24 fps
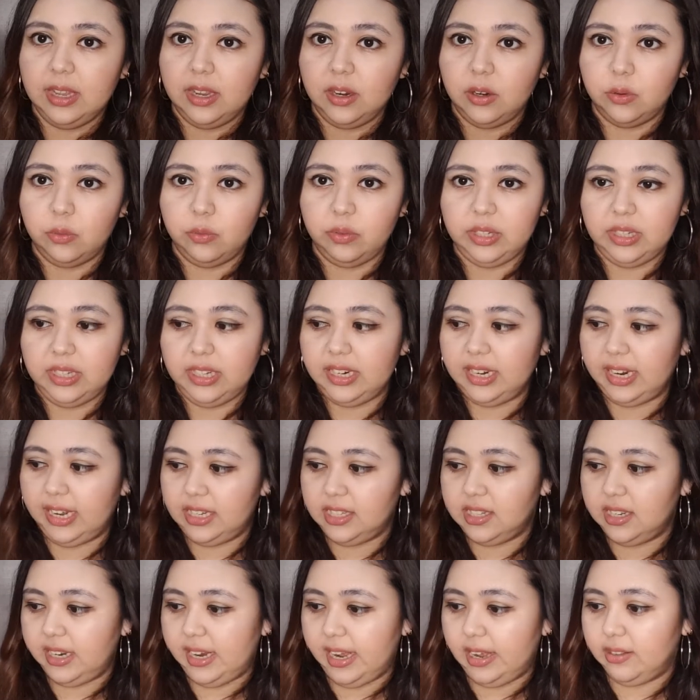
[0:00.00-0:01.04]
Really nice
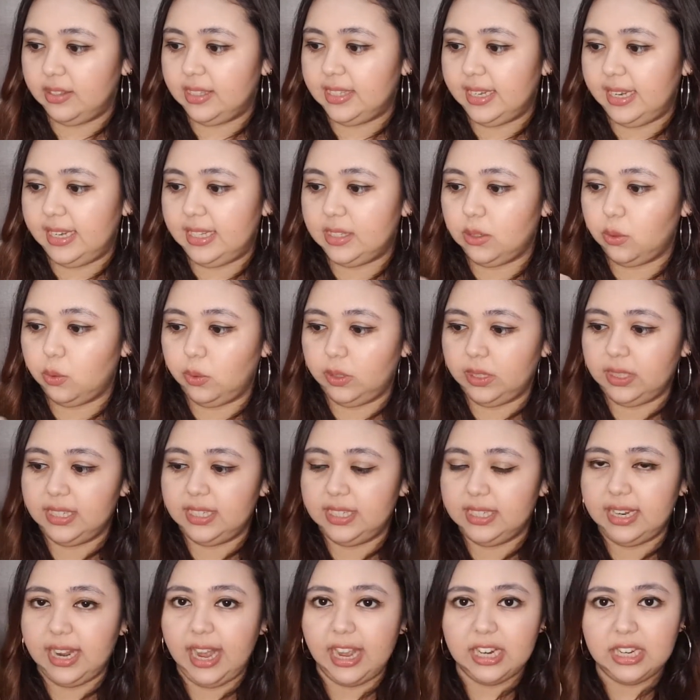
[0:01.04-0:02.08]
on the outside. It's
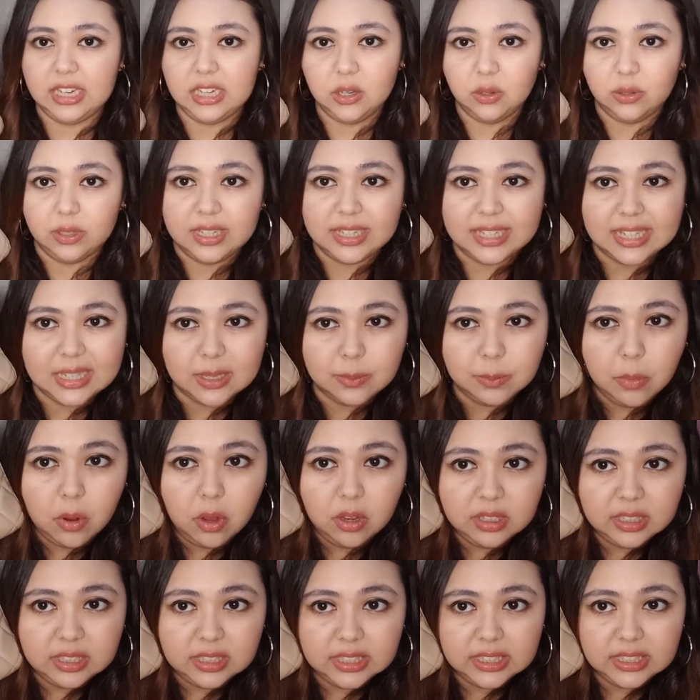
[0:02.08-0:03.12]
quilted. I did notice a
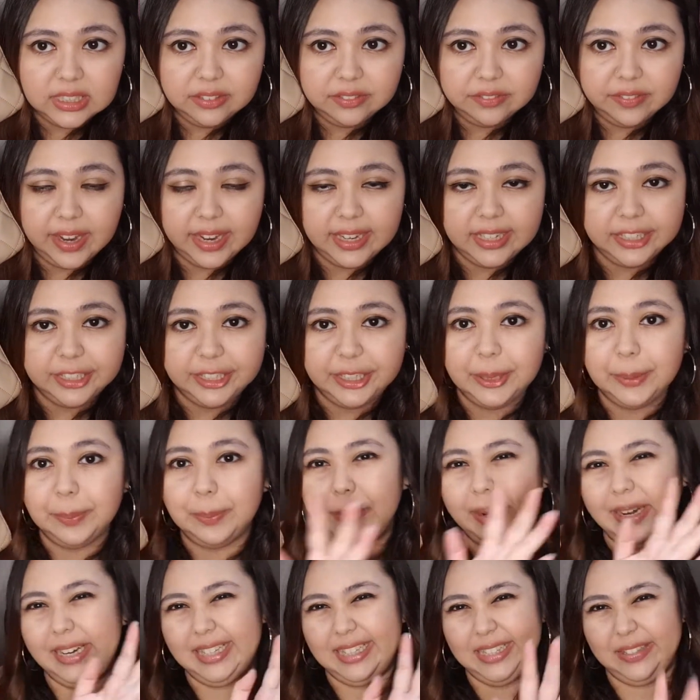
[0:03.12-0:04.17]
small little defect here,
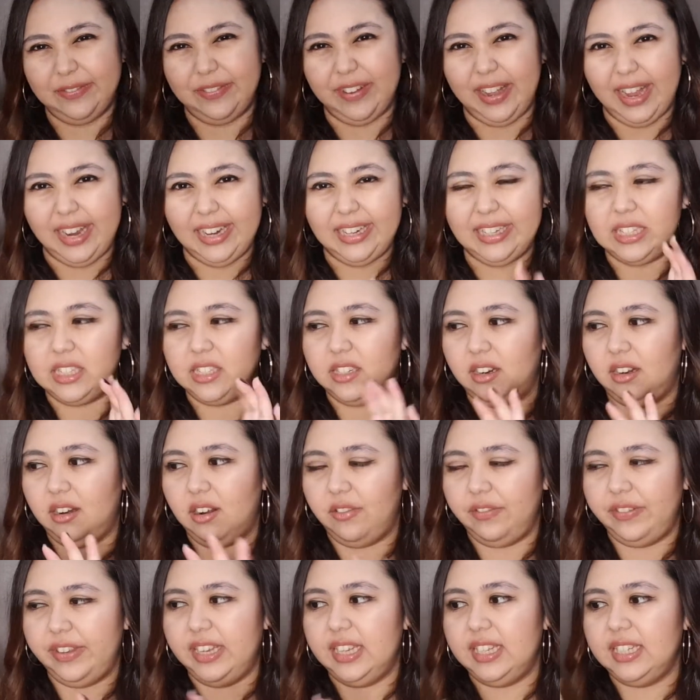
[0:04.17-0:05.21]
but it's fine, it's not
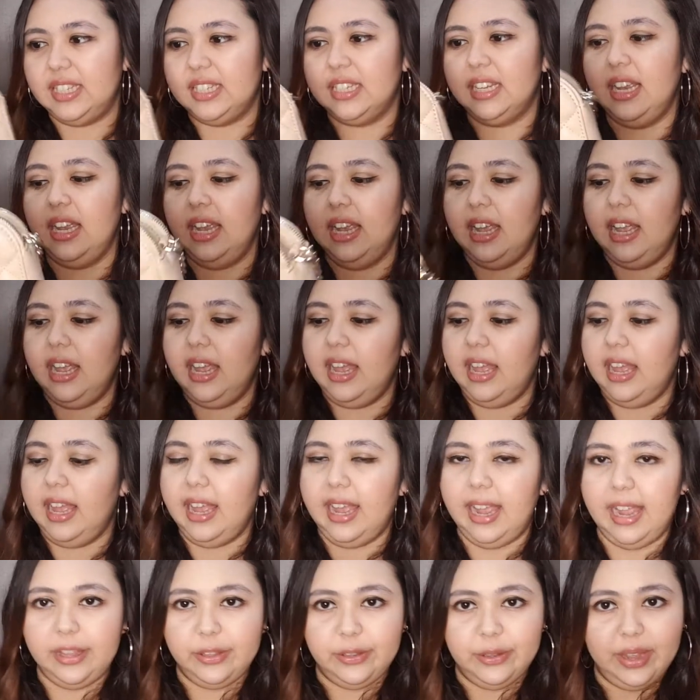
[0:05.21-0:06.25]
obvious.
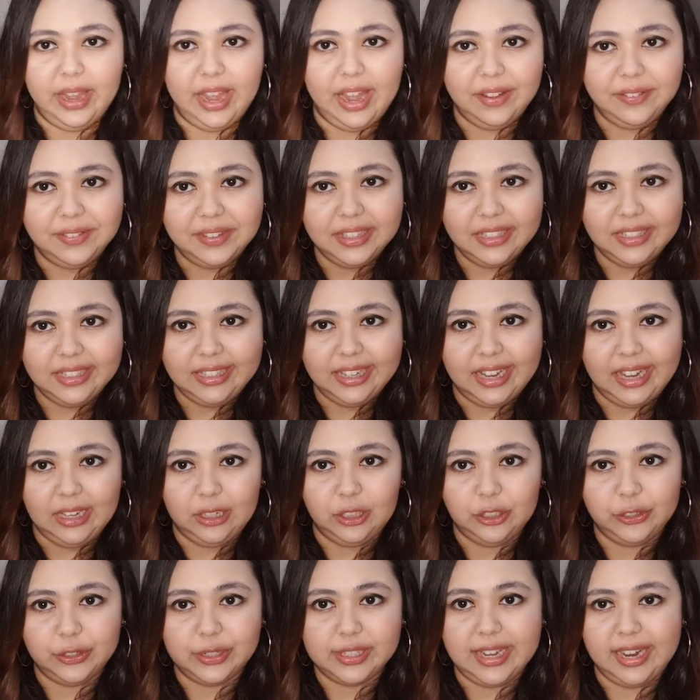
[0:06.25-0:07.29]
And you have the little
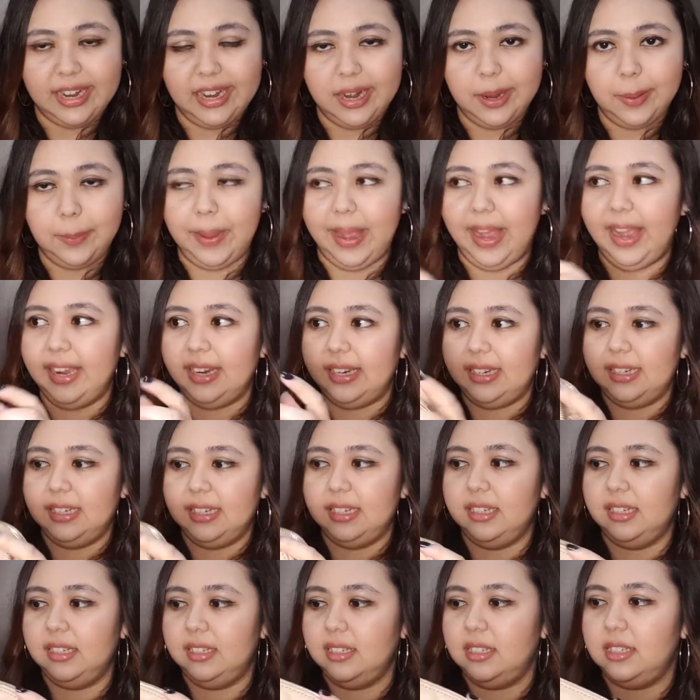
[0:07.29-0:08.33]
Aldo sign at the back.
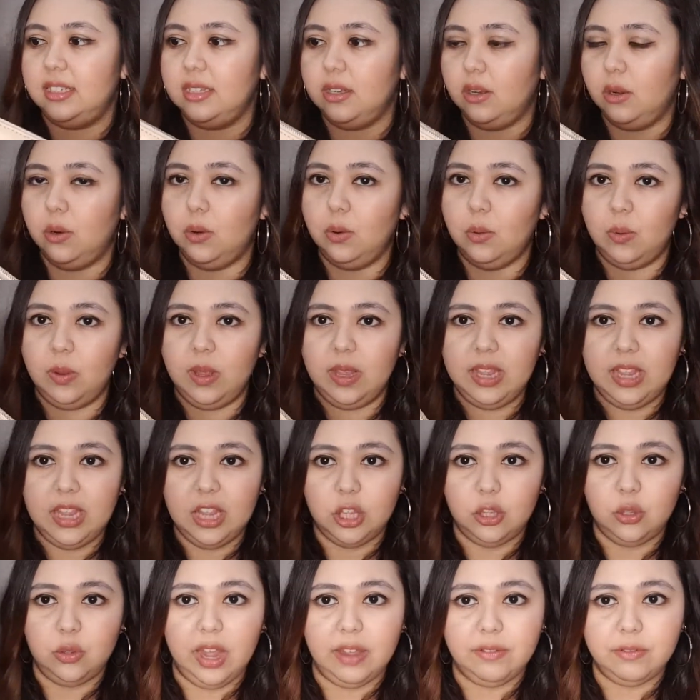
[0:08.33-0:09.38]
So
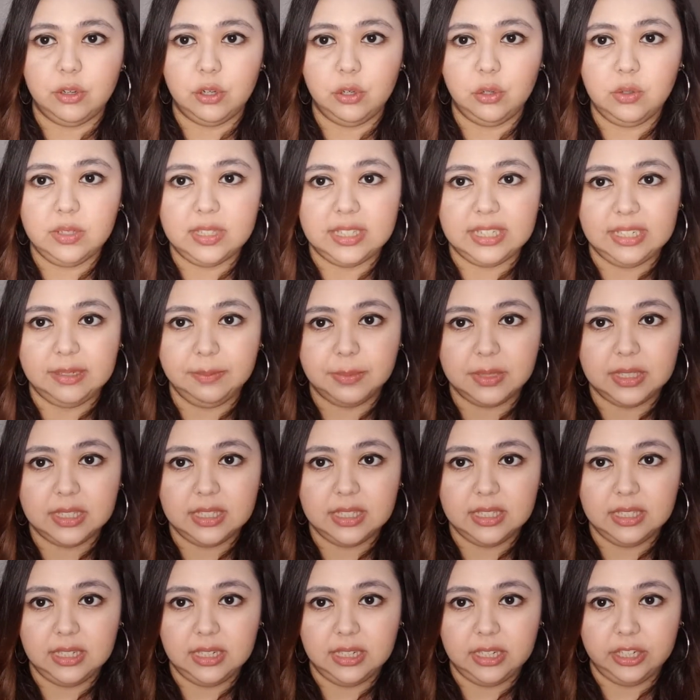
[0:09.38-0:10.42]
you have two zips
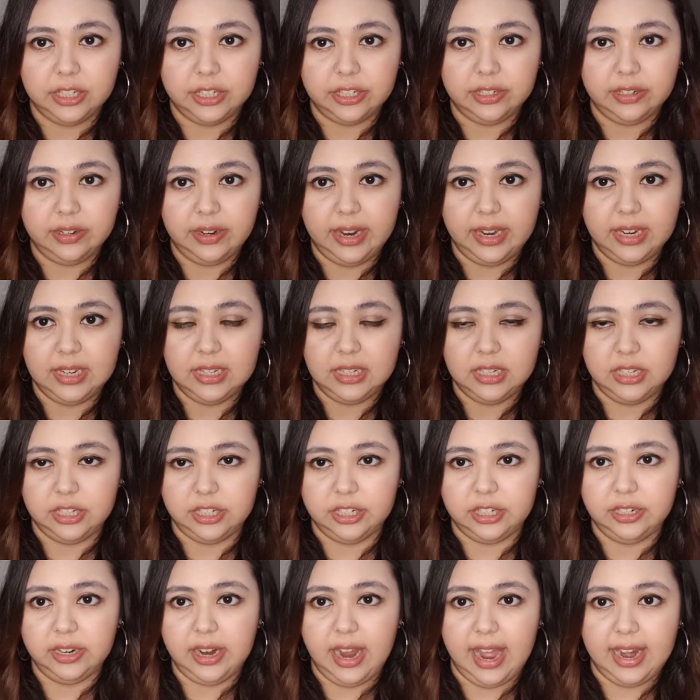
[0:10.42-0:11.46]
here, and
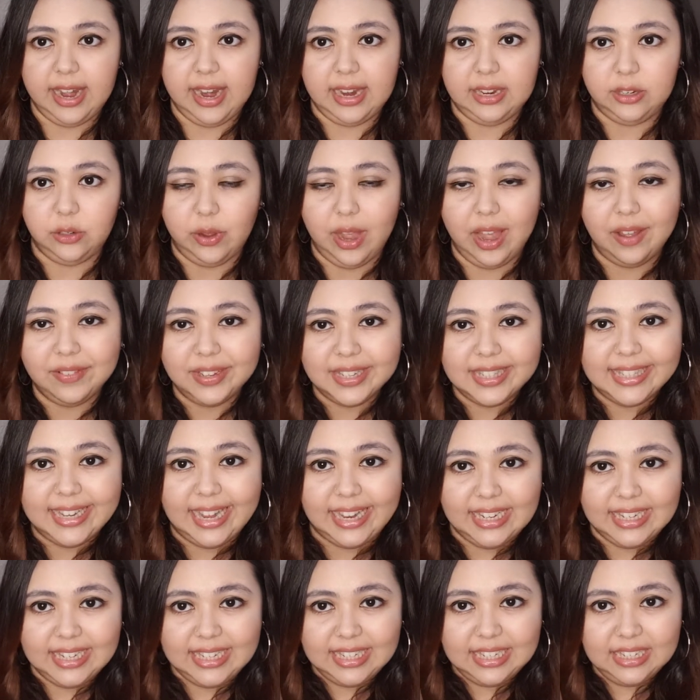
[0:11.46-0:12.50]
then you have a
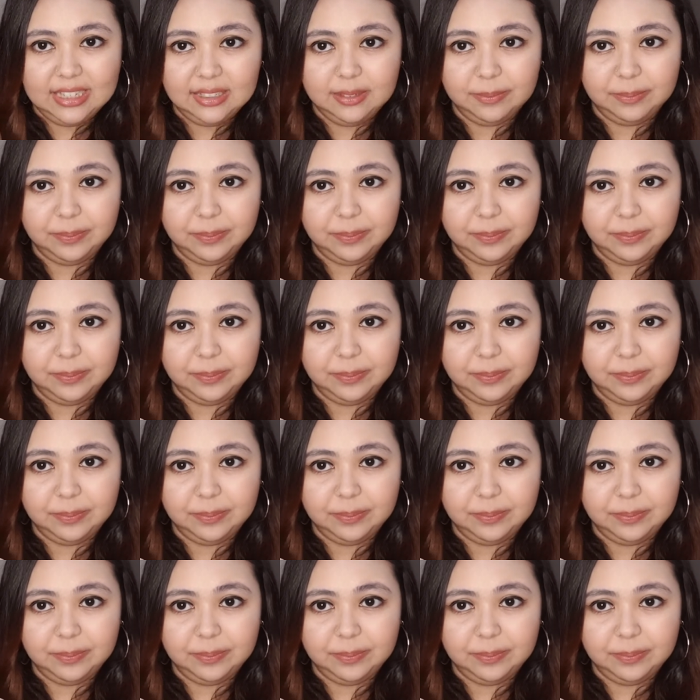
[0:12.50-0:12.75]
center